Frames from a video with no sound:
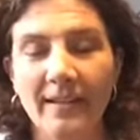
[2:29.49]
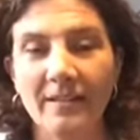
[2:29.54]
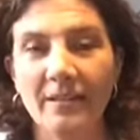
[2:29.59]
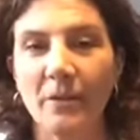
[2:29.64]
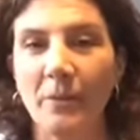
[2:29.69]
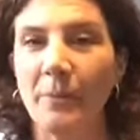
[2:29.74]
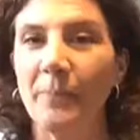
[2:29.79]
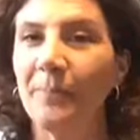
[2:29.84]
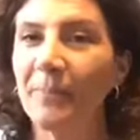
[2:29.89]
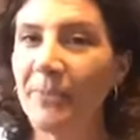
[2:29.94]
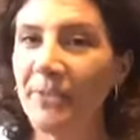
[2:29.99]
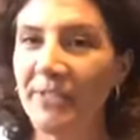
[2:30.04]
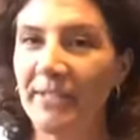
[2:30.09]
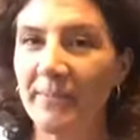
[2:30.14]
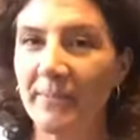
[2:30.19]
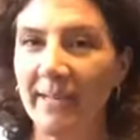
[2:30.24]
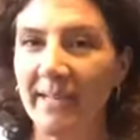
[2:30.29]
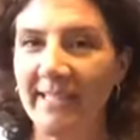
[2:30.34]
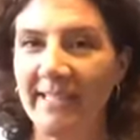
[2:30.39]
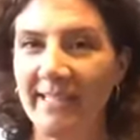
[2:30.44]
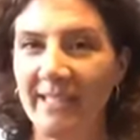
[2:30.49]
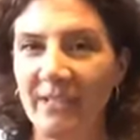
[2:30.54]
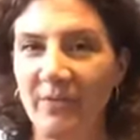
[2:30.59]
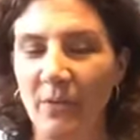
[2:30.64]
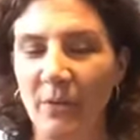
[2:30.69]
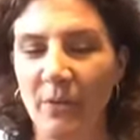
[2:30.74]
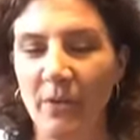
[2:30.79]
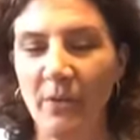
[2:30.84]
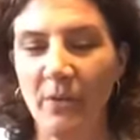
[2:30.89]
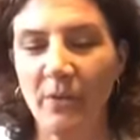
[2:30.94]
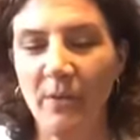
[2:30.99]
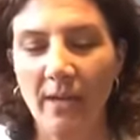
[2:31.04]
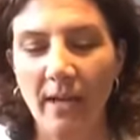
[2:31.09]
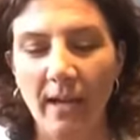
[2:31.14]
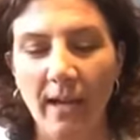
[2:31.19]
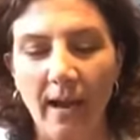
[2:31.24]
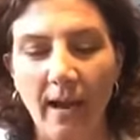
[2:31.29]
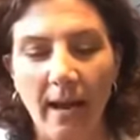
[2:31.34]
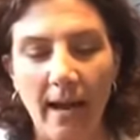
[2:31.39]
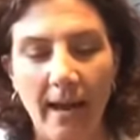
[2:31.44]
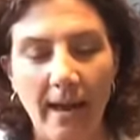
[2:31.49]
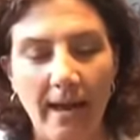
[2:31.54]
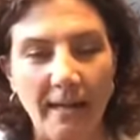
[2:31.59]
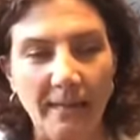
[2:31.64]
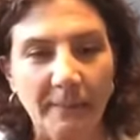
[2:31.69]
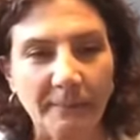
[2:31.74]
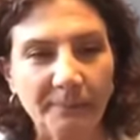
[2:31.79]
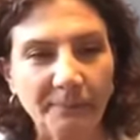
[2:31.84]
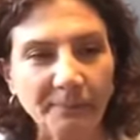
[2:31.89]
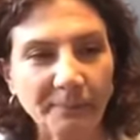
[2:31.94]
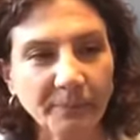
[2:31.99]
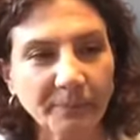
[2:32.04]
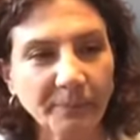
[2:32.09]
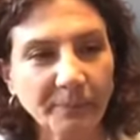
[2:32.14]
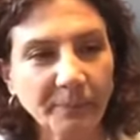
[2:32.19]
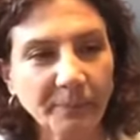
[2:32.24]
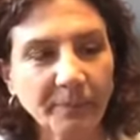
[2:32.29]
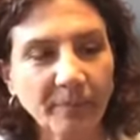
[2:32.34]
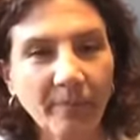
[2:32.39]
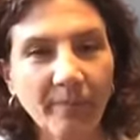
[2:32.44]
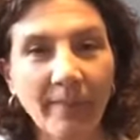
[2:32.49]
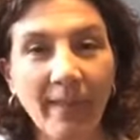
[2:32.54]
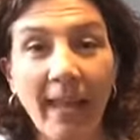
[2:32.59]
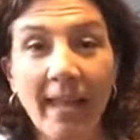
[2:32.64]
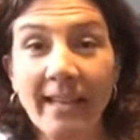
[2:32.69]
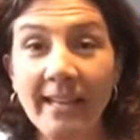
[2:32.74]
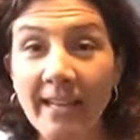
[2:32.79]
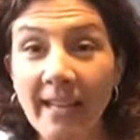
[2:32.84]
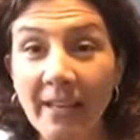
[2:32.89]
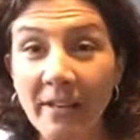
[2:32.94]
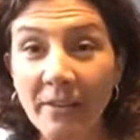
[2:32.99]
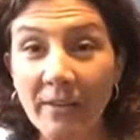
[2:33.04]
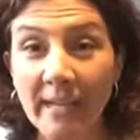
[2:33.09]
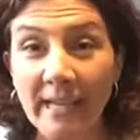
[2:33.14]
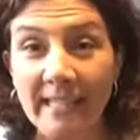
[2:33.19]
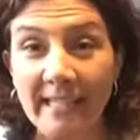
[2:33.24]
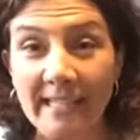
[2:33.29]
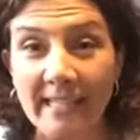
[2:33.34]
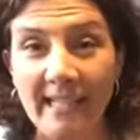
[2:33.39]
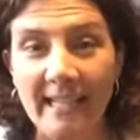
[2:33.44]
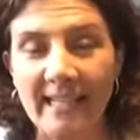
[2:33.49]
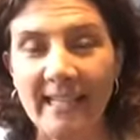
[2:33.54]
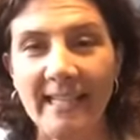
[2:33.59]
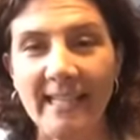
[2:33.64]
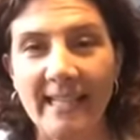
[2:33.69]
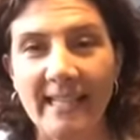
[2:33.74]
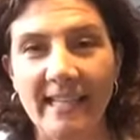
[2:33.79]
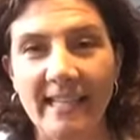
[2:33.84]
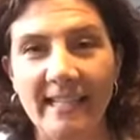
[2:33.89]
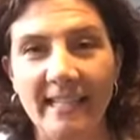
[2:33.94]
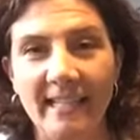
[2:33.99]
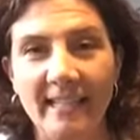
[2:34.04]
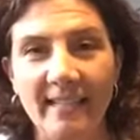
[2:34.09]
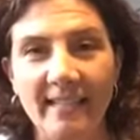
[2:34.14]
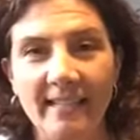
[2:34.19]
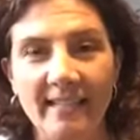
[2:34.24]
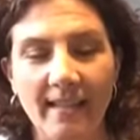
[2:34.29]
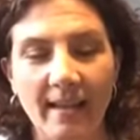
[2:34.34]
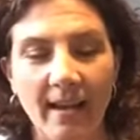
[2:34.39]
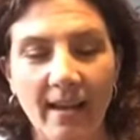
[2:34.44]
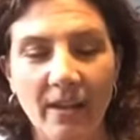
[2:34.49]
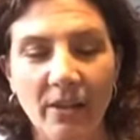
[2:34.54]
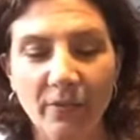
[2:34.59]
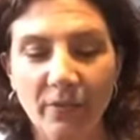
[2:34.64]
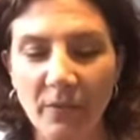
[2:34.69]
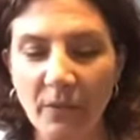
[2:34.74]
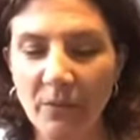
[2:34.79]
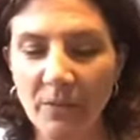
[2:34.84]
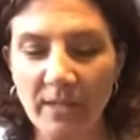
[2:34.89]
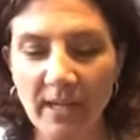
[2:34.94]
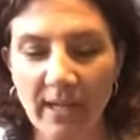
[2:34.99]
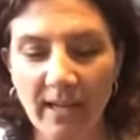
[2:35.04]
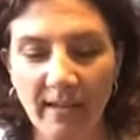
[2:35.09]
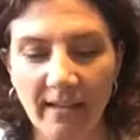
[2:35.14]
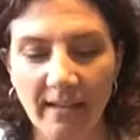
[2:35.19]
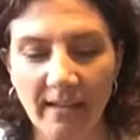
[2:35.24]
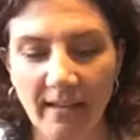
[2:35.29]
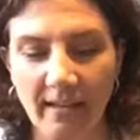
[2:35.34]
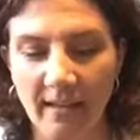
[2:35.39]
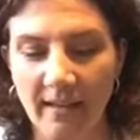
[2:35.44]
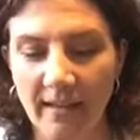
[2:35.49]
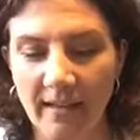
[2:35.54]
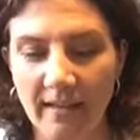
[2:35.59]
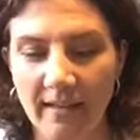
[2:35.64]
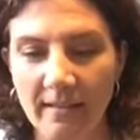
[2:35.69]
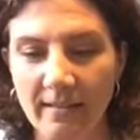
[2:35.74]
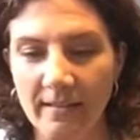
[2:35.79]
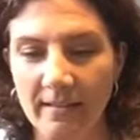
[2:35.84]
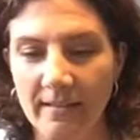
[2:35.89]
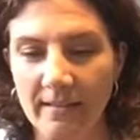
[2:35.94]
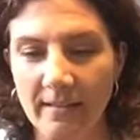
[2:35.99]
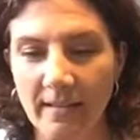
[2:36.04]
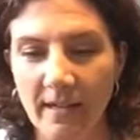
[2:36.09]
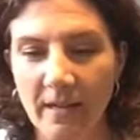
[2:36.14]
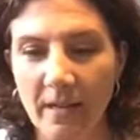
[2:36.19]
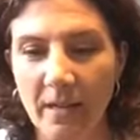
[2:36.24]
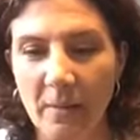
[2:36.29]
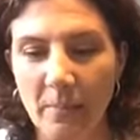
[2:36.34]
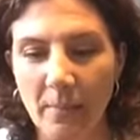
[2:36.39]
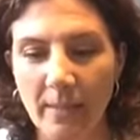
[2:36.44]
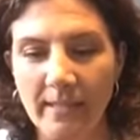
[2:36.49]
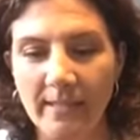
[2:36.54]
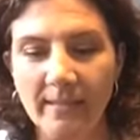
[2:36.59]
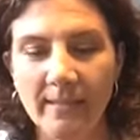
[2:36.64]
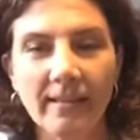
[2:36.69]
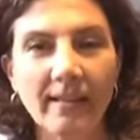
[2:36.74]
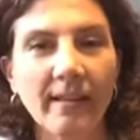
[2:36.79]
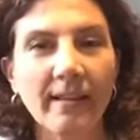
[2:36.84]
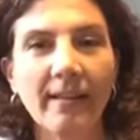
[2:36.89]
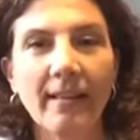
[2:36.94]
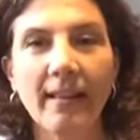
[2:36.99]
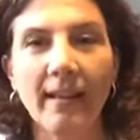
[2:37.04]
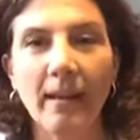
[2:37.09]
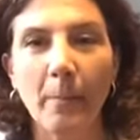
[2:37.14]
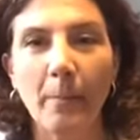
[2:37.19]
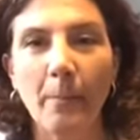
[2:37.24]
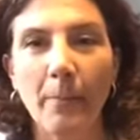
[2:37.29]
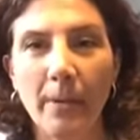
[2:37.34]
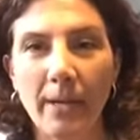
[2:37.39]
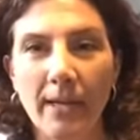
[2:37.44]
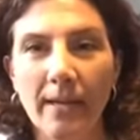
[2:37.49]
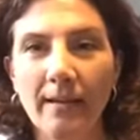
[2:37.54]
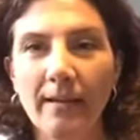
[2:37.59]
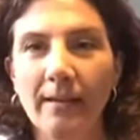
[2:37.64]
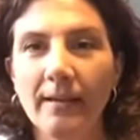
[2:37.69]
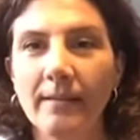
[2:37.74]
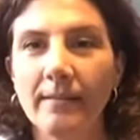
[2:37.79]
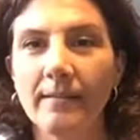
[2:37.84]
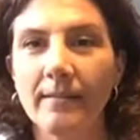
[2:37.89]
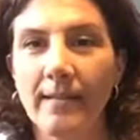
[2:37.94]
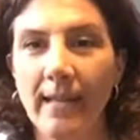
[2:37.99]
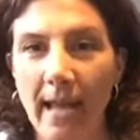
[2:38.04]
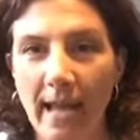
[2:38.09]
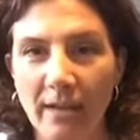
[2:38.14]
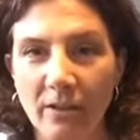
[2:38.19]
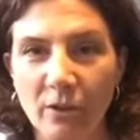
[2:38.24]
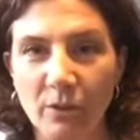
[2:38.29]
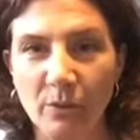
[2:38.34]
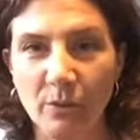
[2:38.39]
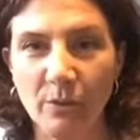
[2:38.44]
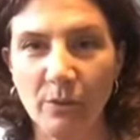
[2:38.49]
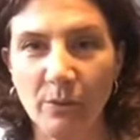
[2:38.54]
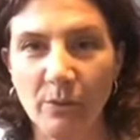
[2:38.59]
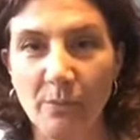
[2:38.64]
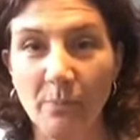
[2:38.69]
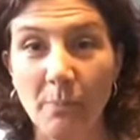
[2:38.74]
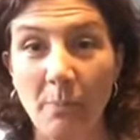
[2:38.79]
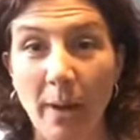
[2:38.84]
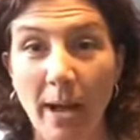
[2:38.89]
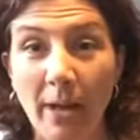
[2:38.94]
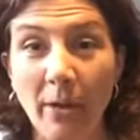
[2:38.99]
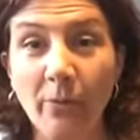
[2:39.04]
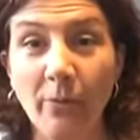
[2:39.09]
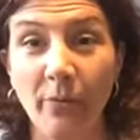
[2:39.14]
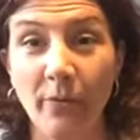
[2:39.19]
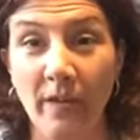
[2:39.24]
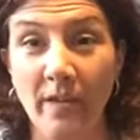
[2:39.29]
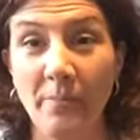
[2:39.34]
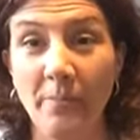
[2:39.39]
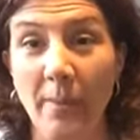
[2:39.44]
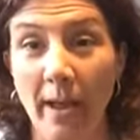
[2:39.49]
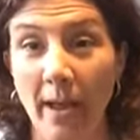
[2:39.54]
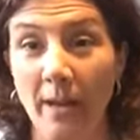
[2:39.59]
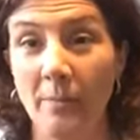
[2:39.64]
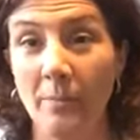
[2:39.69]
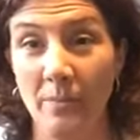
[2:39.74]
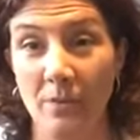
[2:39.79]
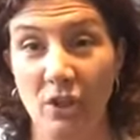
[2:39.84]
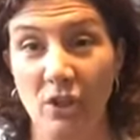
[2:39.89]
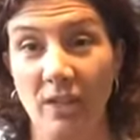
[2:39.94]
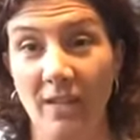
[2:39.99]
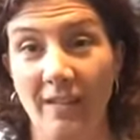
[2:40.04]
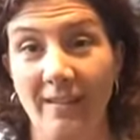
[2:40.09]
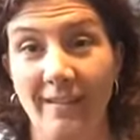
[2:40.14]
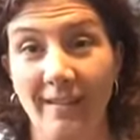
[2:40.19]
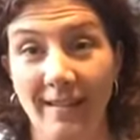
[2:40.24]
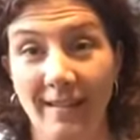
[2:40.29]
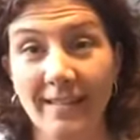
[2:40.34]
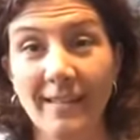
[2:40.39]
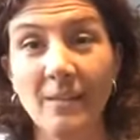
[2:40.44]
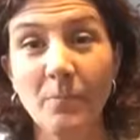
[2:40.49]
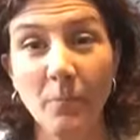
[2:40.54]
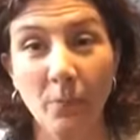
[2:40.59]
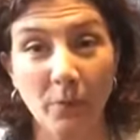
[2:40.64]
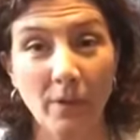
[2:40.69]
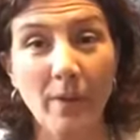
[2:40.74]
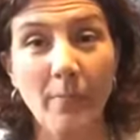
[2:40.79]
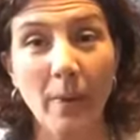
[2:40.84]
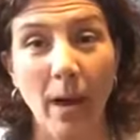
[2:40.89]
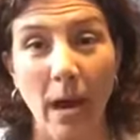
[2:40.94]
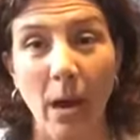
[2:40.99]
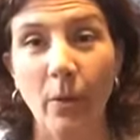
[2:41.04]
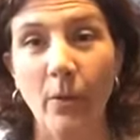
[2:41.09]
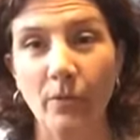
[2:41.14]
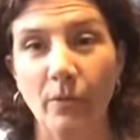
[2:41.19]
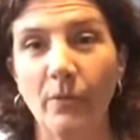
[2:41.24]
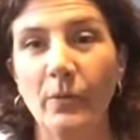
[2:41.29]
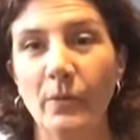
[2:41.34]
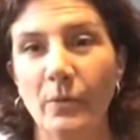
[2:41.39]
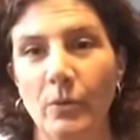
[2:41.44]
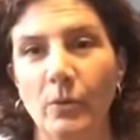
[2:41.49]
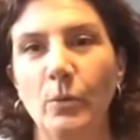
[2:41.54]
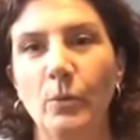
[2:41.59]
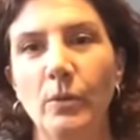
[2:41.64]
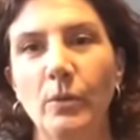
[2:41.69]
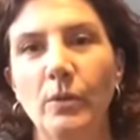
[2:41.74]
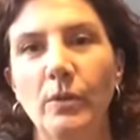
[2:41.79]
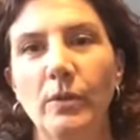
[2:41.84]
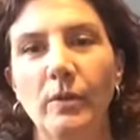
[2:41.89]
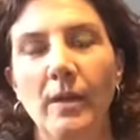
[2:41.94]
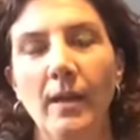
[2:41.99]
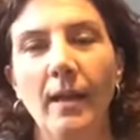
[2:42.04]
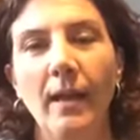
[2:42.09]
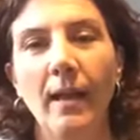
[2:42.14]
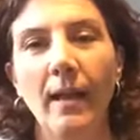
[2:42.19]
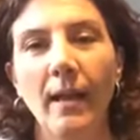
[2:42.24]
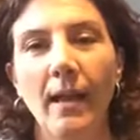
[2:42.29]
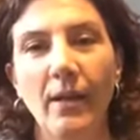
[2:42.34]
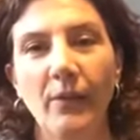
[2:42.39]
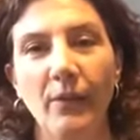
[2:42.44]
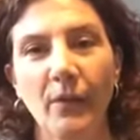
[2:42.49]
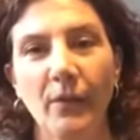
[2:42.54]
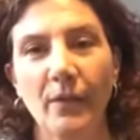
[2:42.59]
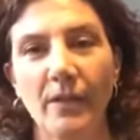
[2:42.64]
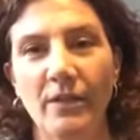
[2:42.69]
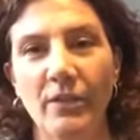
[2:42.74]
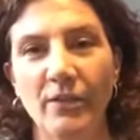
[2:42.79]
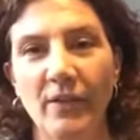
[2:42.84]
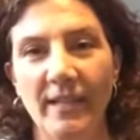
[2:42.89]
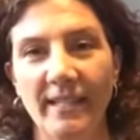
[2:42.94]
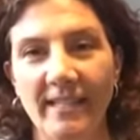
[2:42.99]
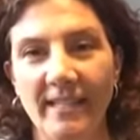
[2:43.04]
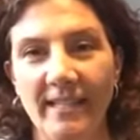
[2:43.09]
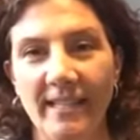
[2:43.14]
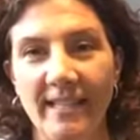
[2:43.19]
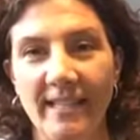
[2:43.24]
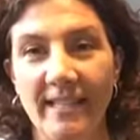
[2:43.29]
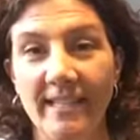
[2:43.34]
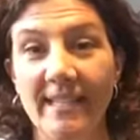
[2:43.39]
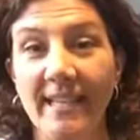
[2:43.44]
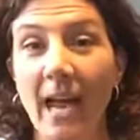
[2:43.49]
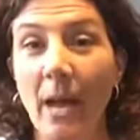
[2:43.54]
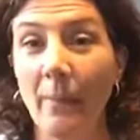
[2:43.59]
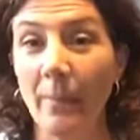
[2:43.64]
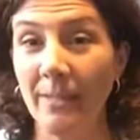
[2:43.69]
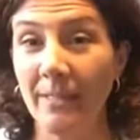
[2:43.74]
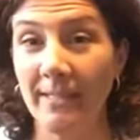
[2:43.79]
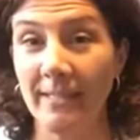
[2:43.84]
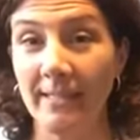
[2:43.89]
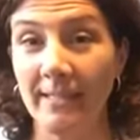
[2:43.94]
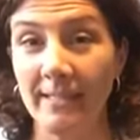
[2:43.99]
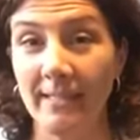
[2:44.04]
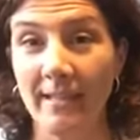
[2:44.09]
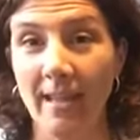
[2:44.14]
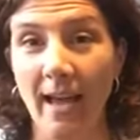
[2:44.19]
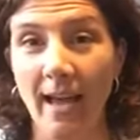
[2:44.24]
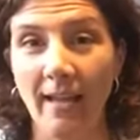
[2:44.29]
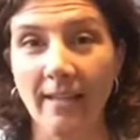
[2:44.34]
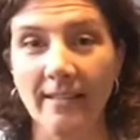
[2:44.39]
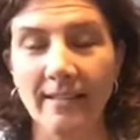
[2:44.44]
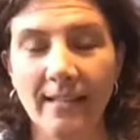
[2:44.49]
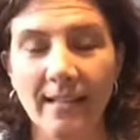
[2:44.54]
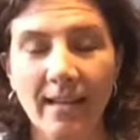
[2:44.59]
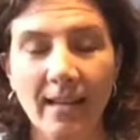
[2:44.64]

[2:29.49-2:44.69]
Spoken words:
So just some ideas for you. And another idea is the float tank is basically like a big natural biofeedback machine. It's a pretty powerful tool if you're interested in tapping into that.